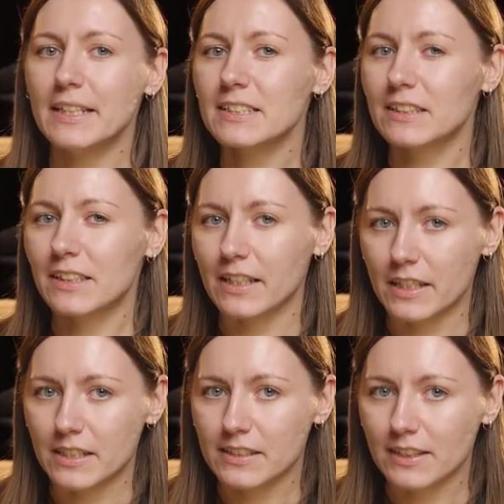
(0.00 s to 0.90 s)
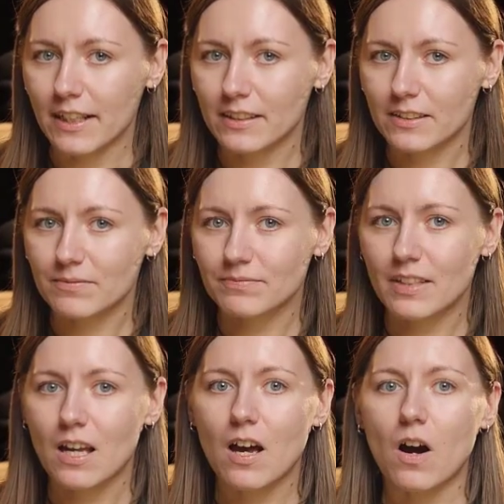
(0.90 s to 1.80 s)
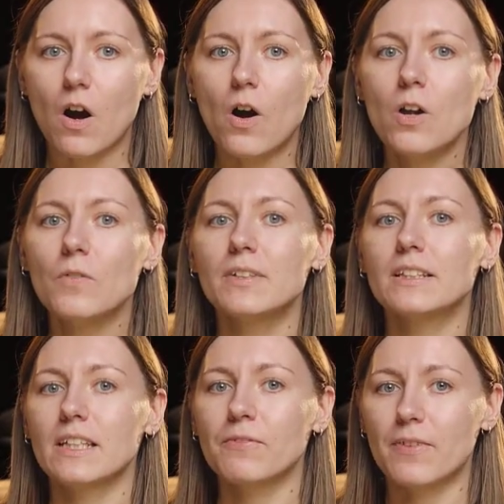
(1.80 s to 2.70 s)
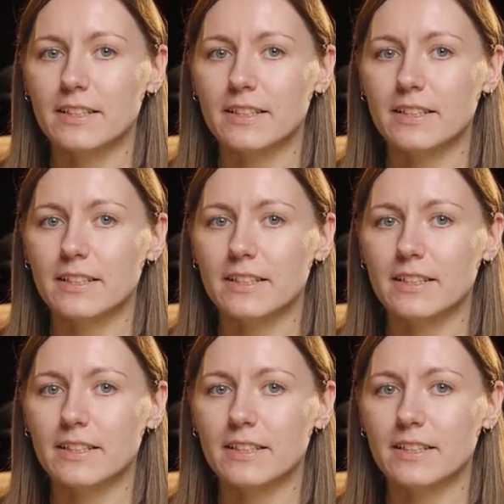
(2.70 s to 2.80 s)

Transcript: But here's the key insight. All of that